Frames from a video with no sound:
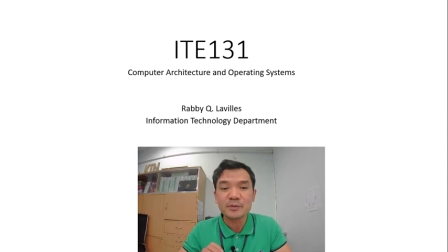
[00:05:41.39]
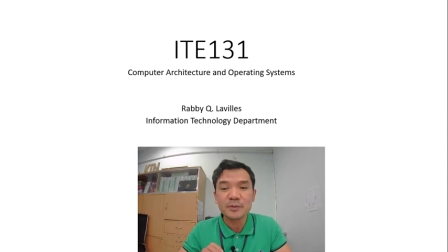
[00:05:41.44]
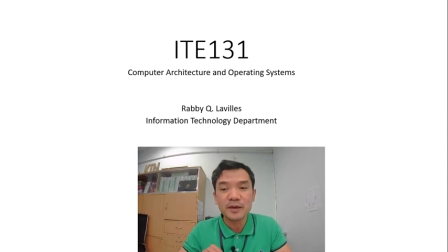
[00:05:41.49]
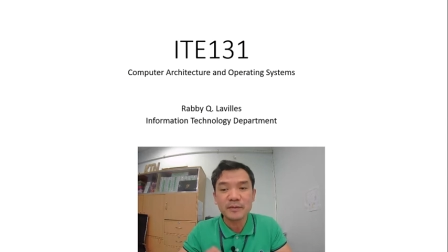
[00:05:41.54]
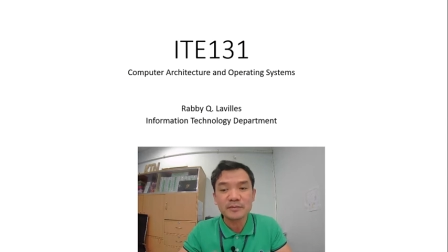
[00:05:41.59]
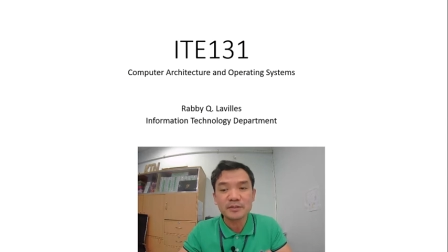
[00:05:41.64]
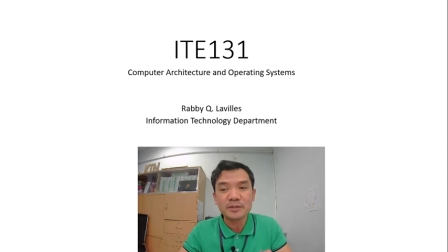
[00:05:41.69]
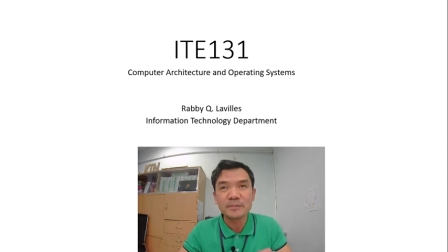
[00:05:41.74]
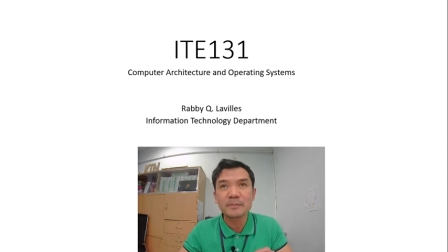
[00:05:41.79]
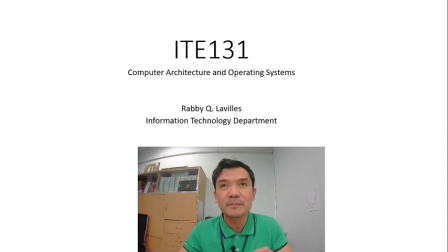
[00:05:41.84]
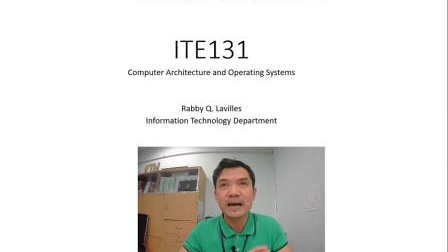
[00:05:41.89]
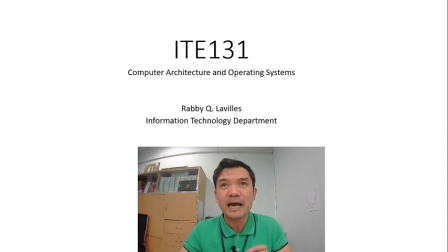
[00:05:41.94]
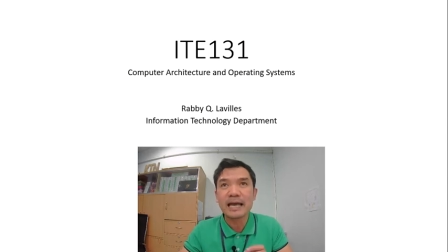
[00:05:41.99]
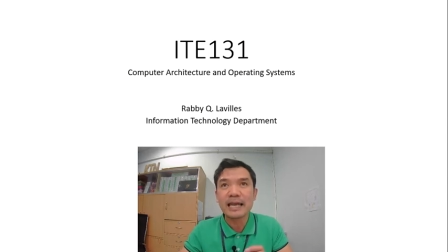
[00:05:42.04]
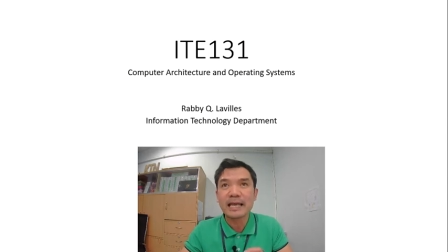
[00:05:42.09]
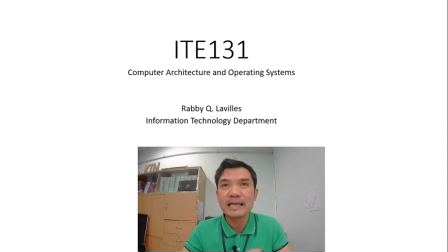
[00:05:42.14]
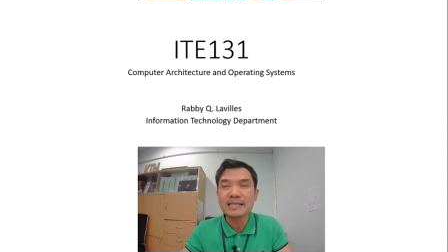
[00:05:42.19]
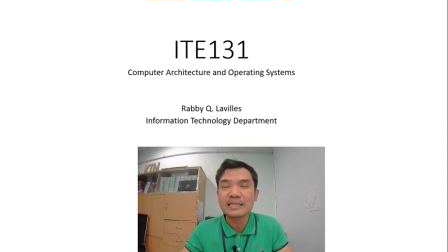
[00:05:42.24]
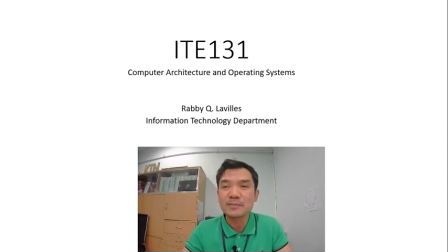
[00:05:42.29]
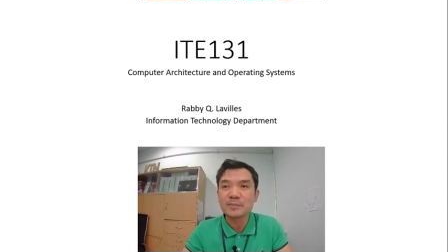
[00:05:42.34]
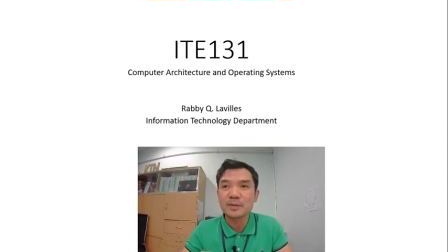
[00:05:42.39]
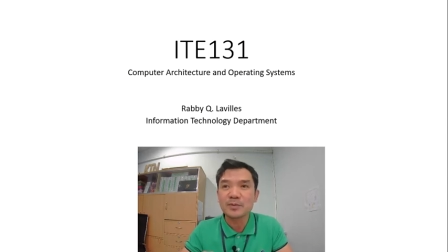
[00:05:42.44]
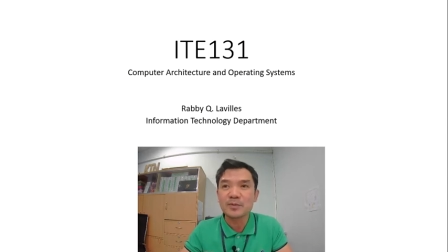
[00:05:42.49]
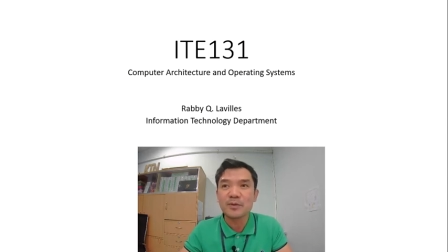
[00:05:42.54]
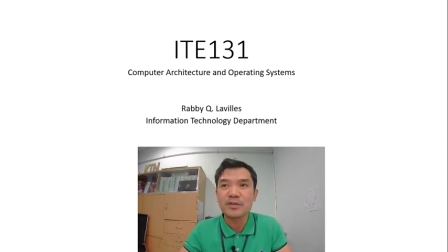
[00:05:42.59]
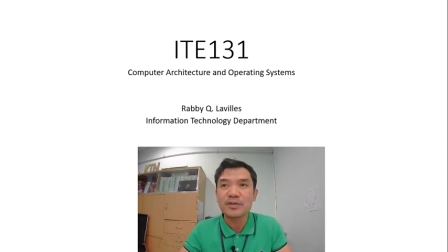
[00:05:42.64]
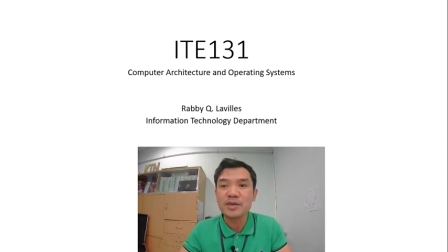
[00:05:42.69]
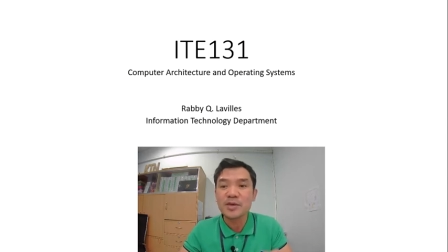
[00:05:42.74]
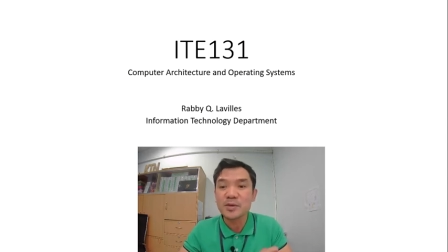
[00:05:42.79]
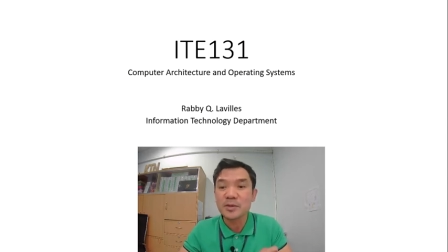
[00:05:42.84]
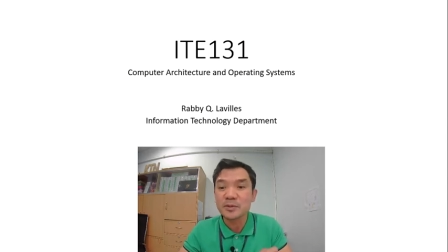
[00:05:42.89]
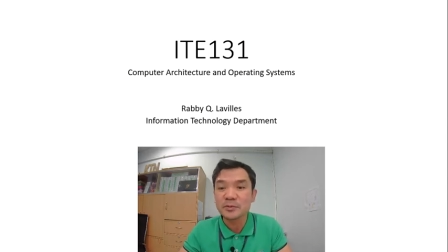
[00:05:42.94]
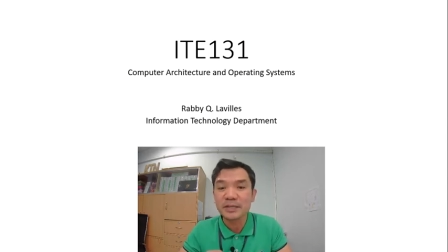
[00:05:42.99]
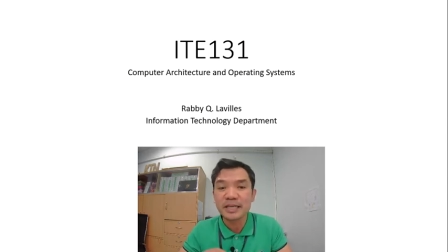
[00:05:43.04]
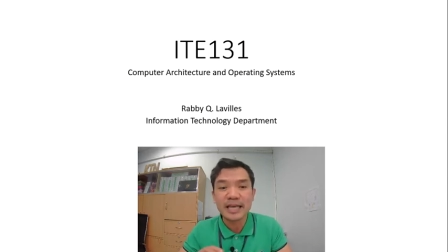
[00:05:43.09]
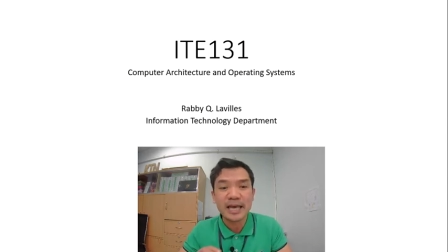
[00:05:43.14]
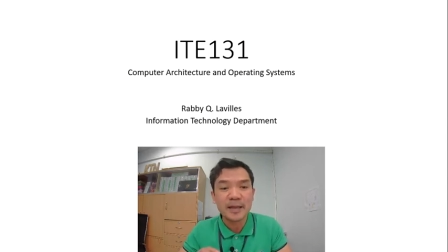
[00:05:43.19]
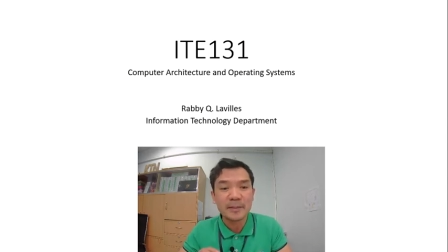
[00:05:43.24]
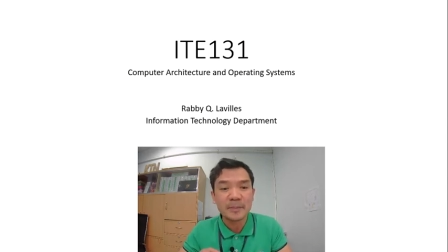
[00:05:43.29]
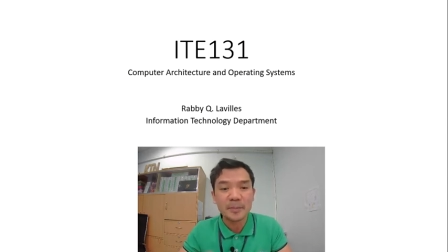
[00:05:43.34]
so we have to balance between
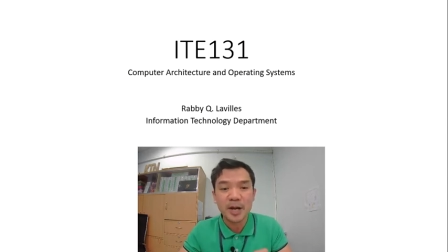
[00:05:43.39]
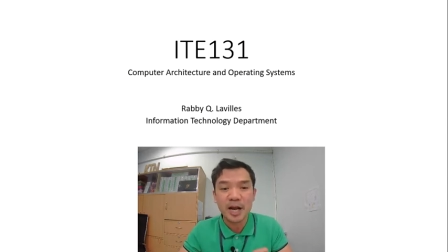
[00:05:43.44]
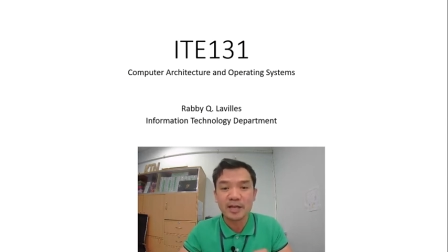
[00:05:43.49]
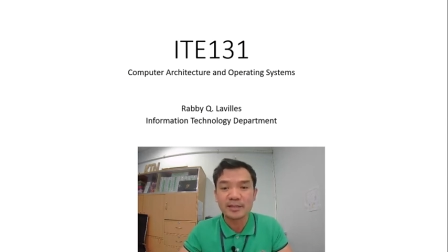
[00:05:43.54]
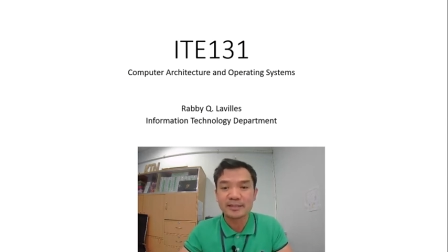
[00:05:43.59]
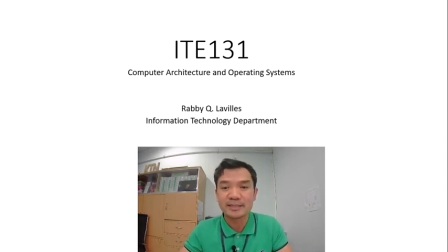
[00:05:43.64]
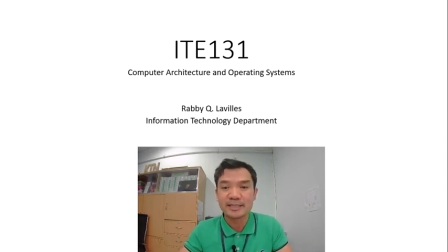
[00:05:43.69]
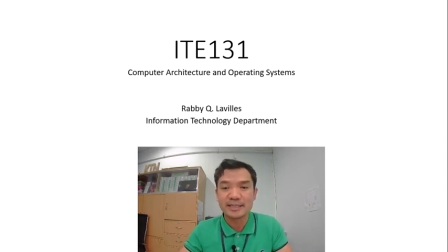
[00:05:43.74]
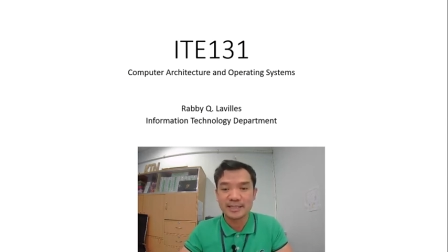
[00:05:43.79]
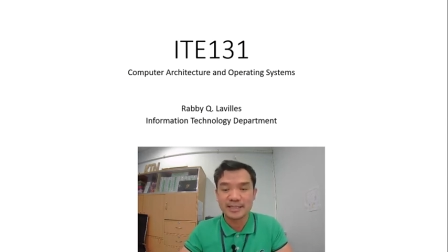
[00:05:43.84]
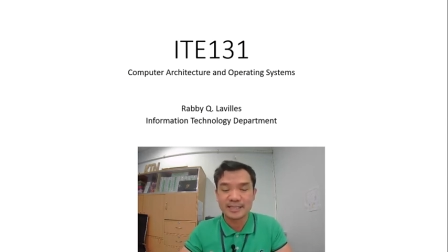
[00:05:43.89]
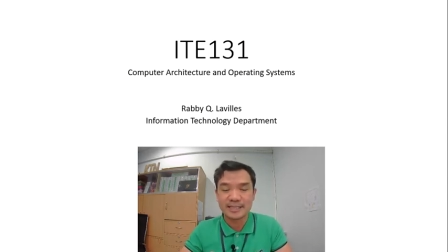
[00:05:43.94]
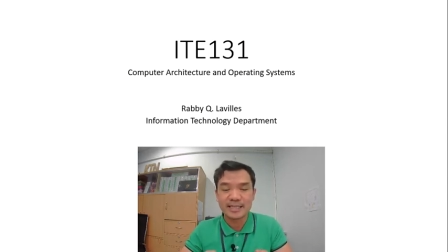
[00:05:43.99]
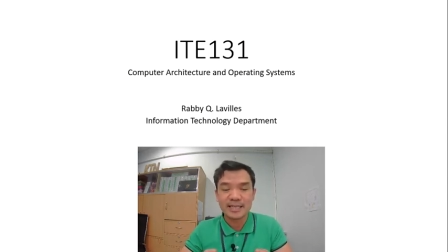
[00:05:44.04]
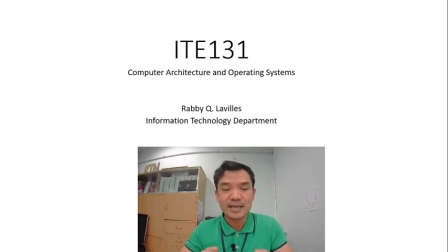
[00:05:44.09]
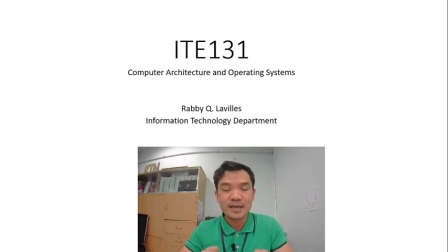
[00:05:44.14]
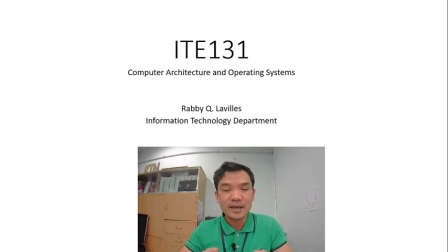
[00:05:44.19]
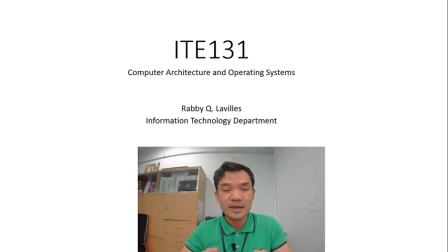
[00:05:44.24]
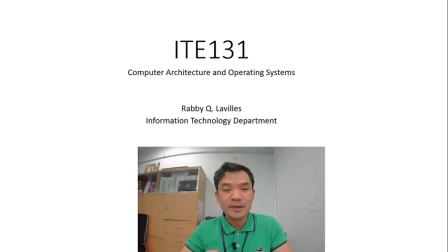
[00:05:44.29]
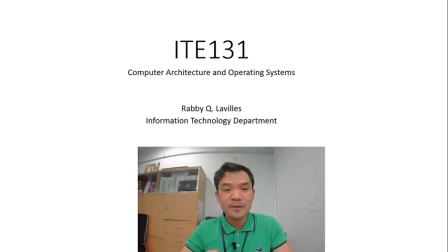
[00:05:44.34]
theory and practice.